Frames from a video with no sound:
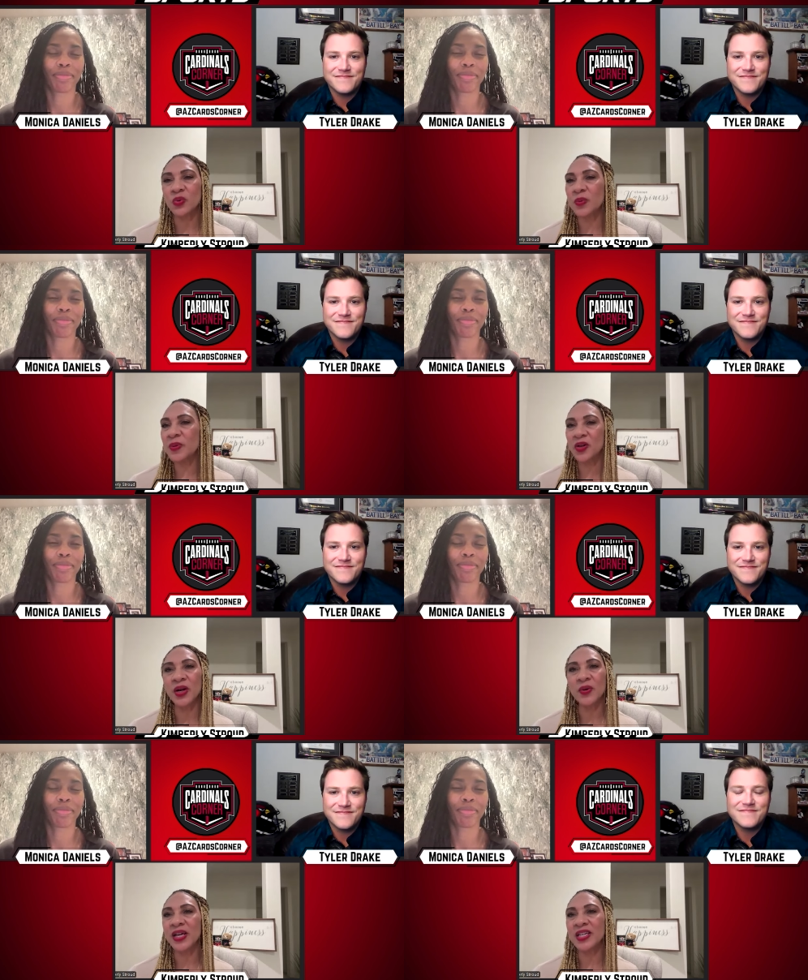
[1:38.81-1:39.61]
Speaker 1: would be a
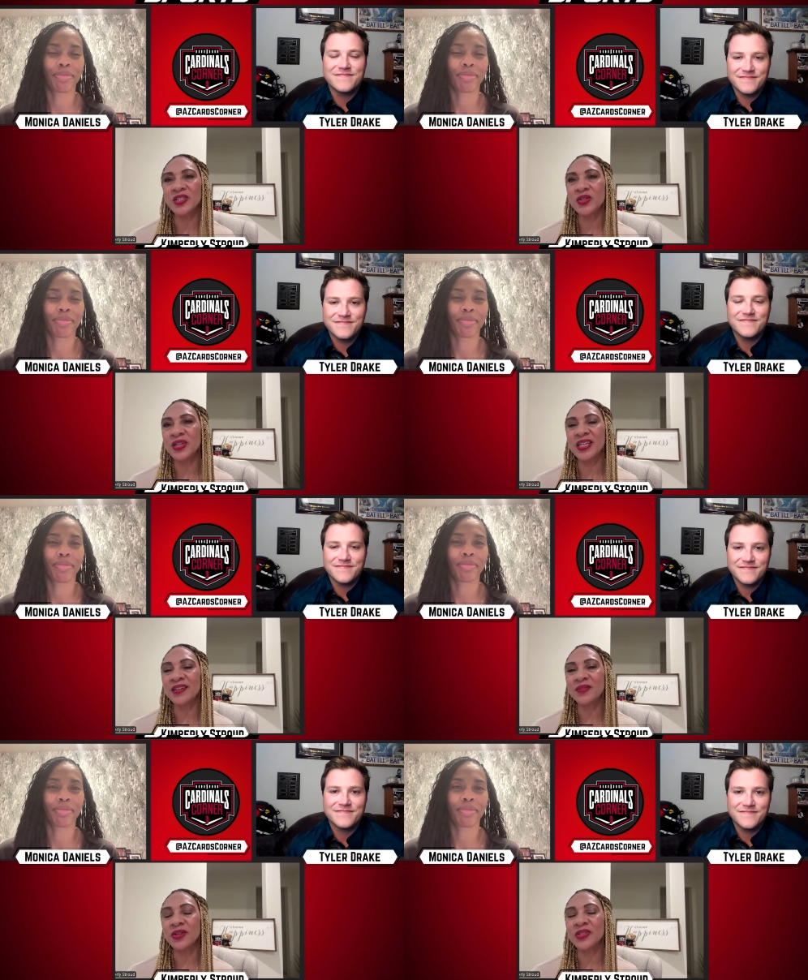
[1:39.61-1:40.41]
great way to do it
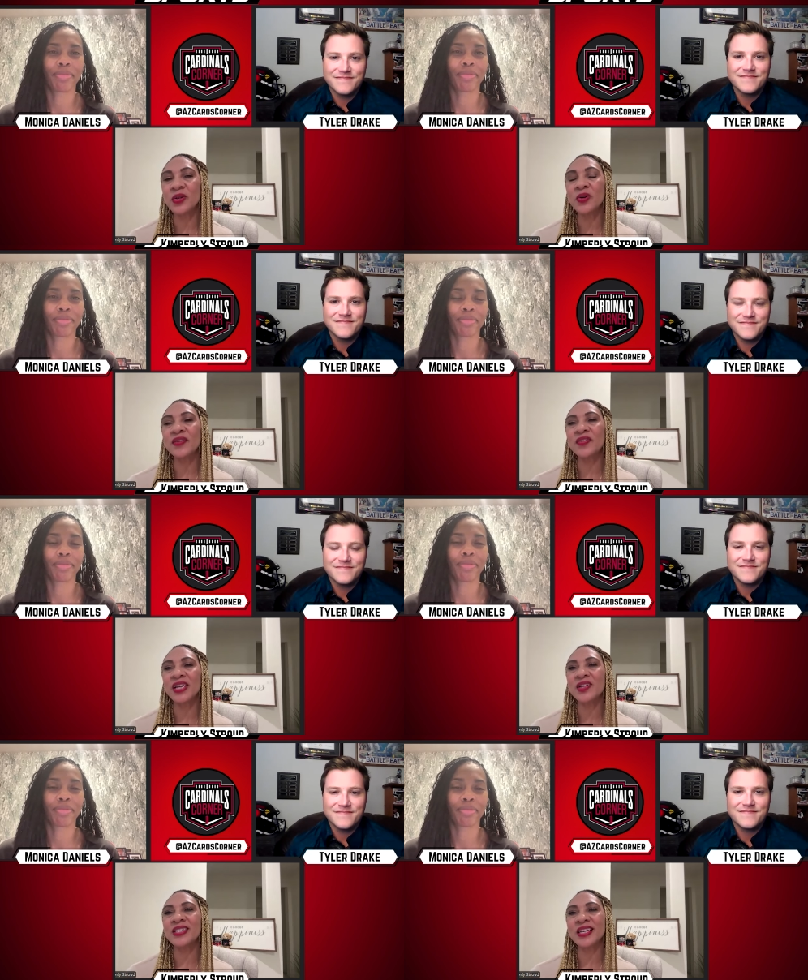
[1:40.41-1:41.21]
and we're so grateful
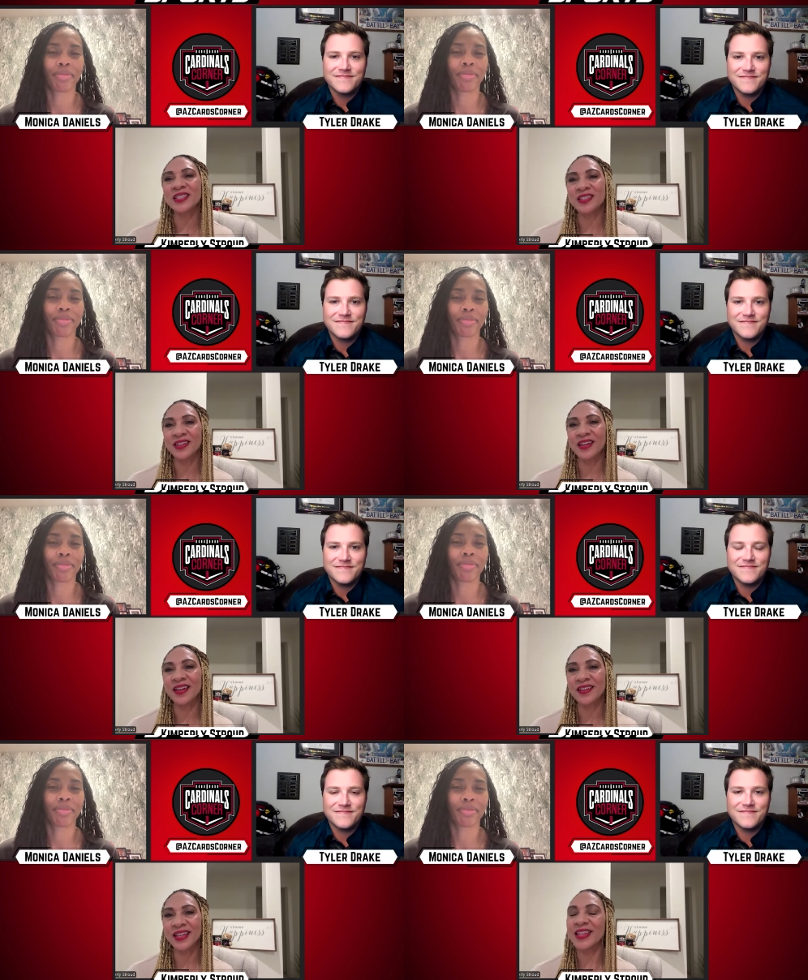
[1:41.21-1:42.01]
like you said
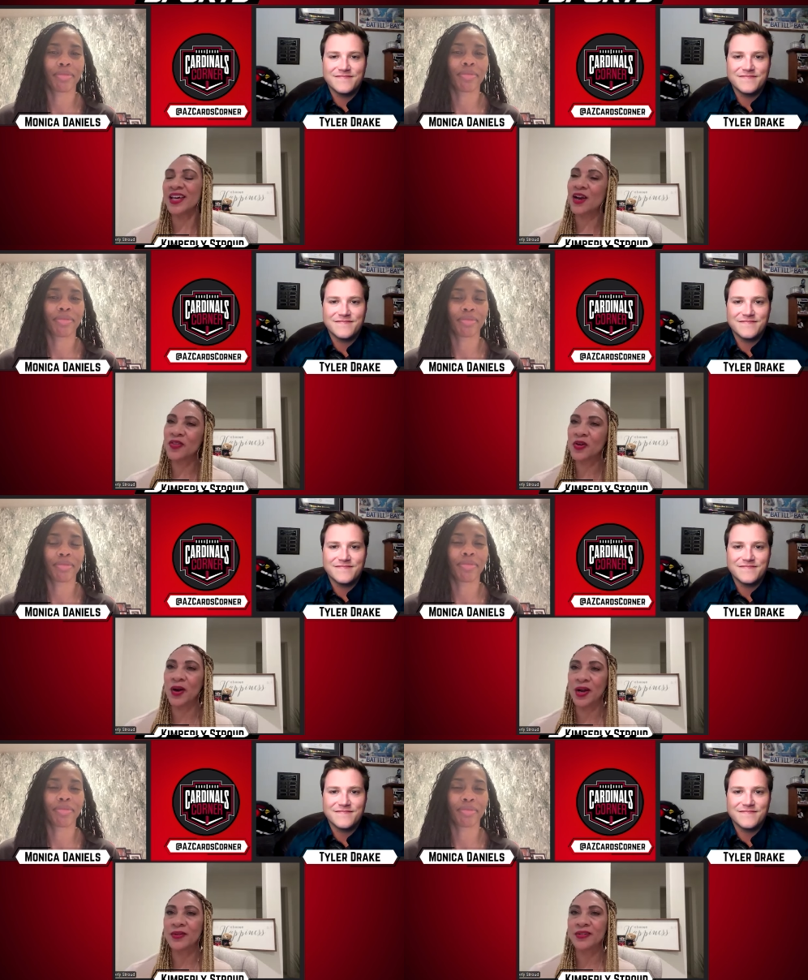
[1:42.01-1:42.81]
to get that off the
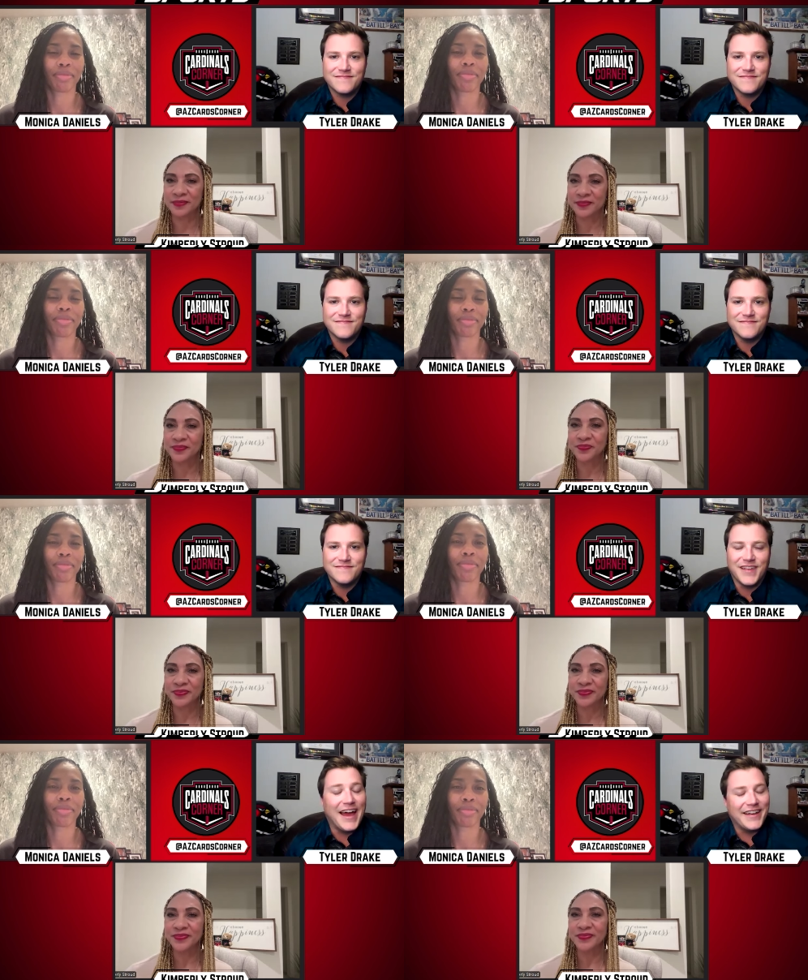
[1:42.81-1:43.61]
ground
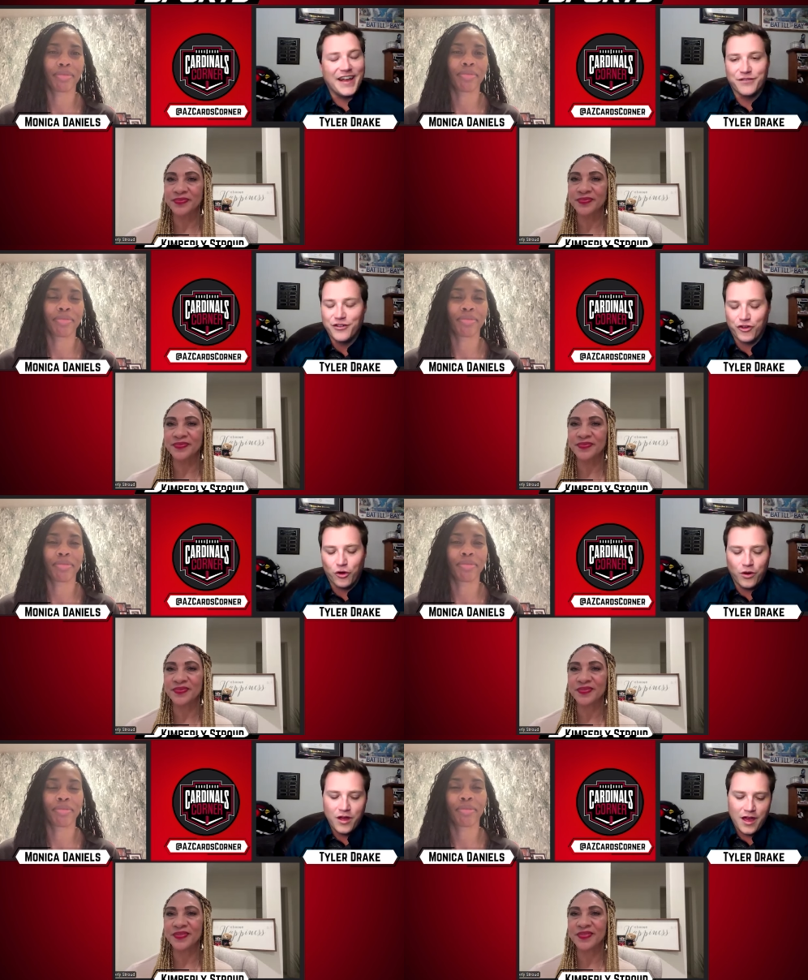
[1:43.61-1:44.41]
Speaker 2: yeah definitely
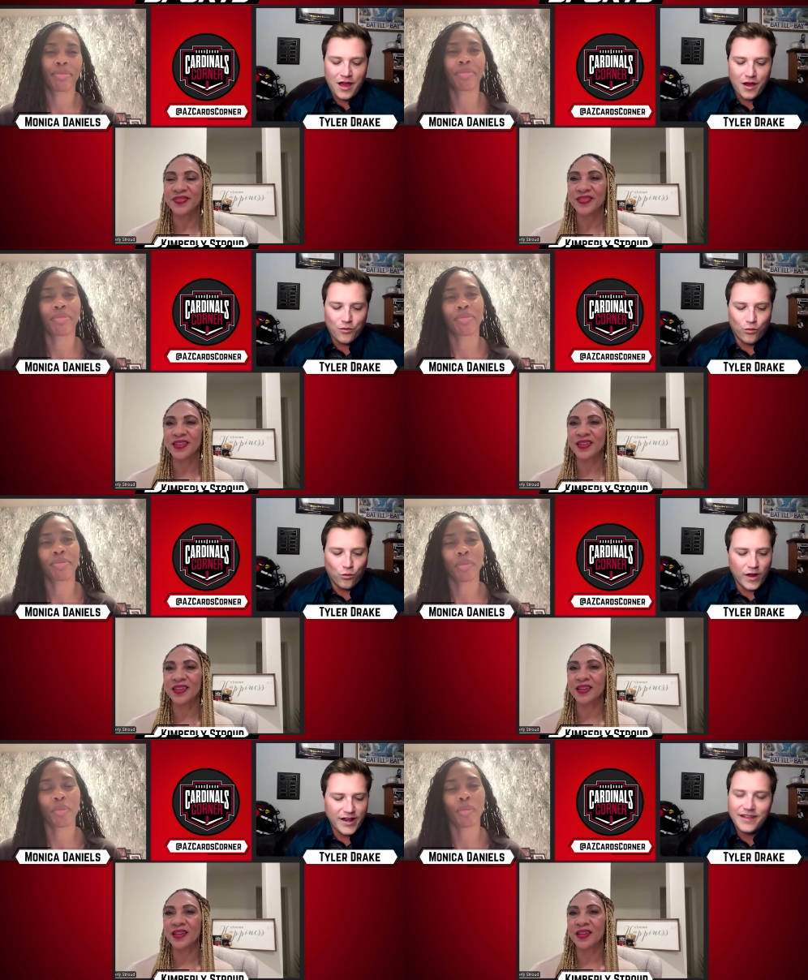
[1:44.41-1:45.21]
so
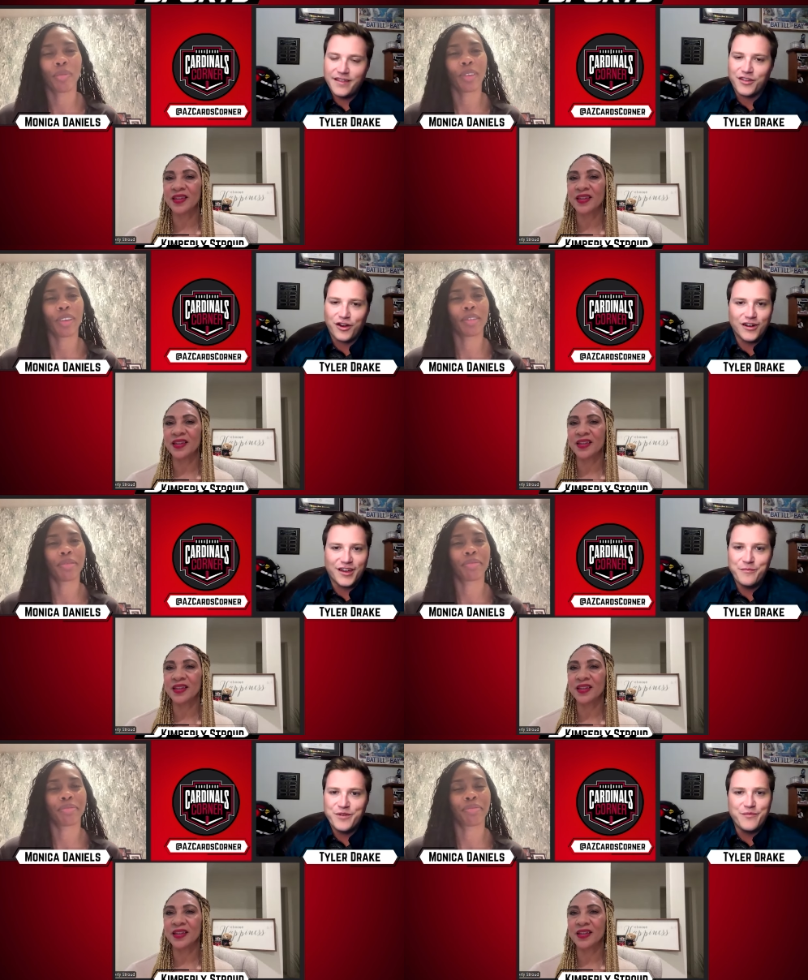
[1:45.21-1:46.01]
when did this all
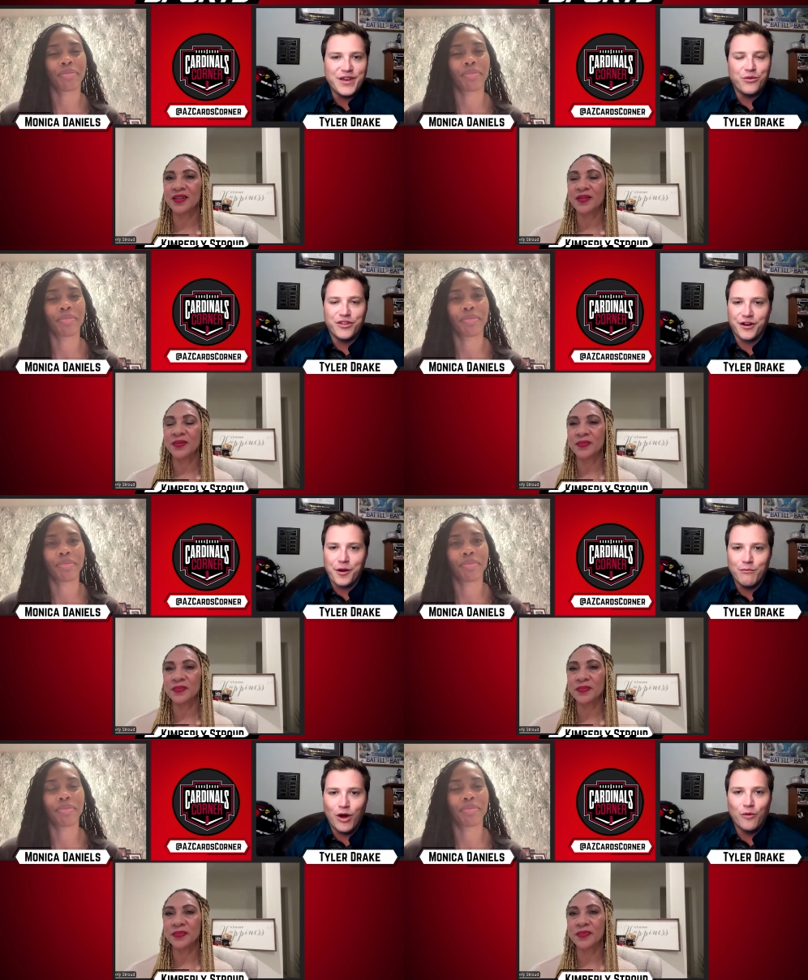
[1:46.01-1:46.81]
come to be? Was there
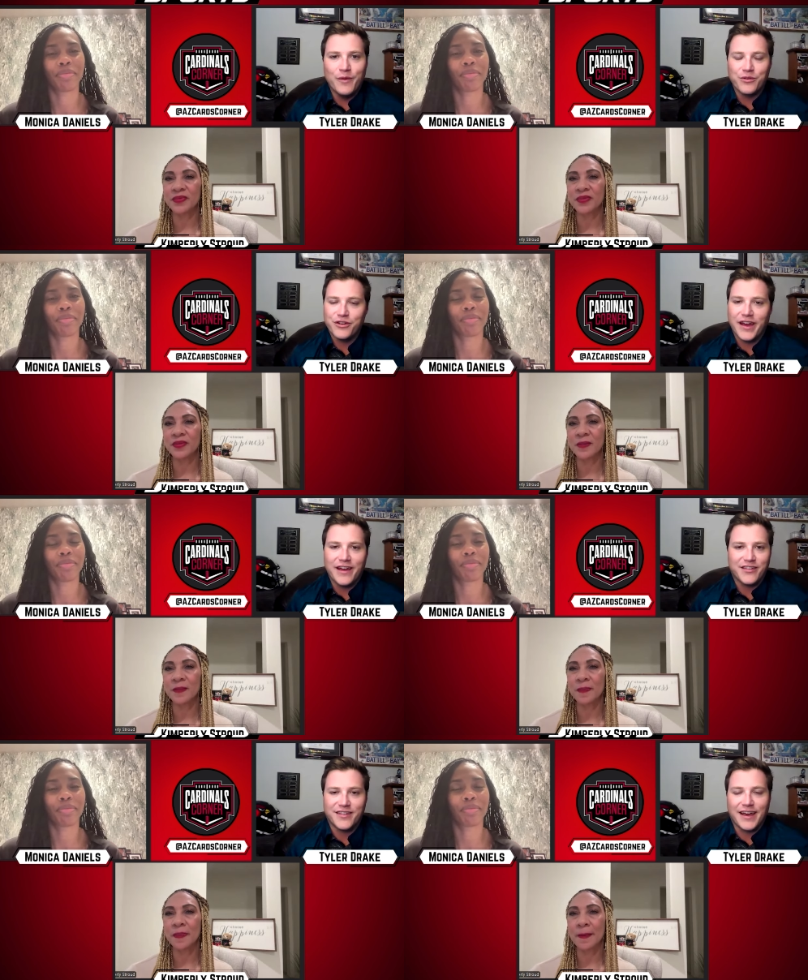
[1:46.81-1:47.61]
a moment where you
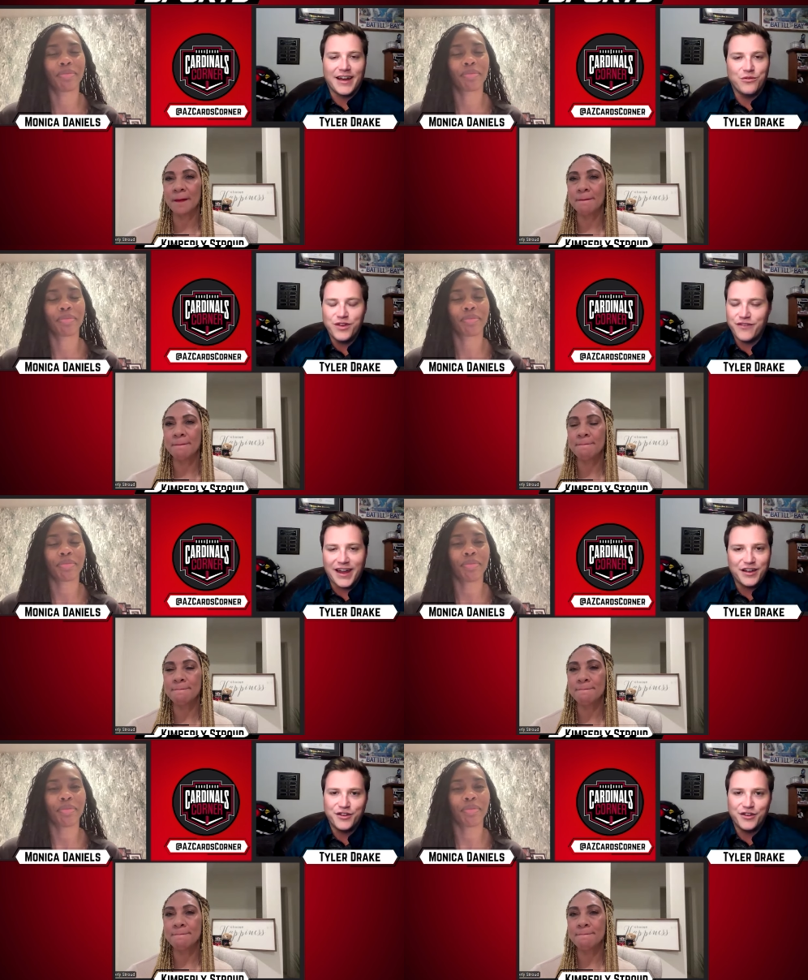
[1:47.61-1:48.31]
guys decided we've got to